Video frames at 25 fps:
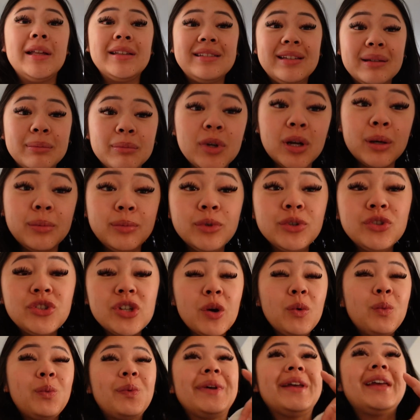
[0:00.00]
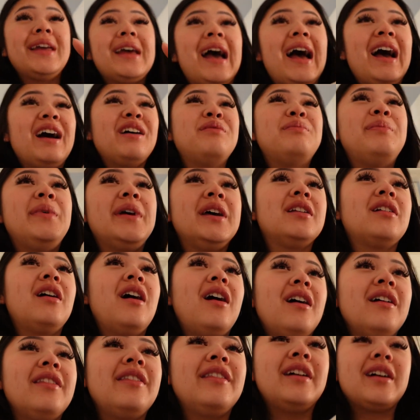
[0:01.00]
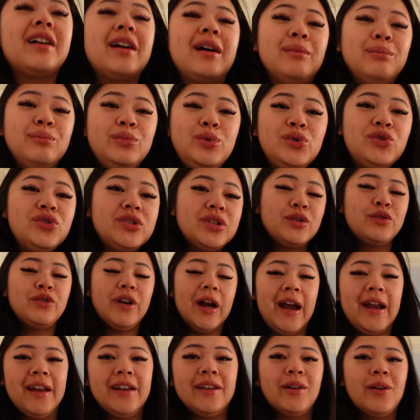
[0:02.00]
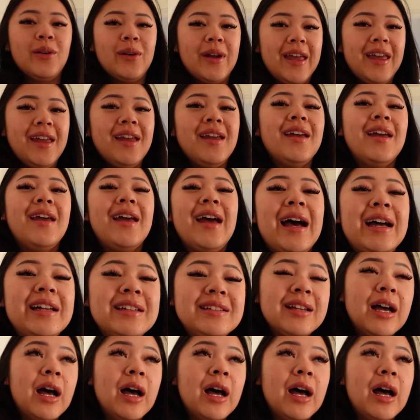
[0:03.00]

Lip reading: and some kombucha. We have been on the kombucha grind, okay? It has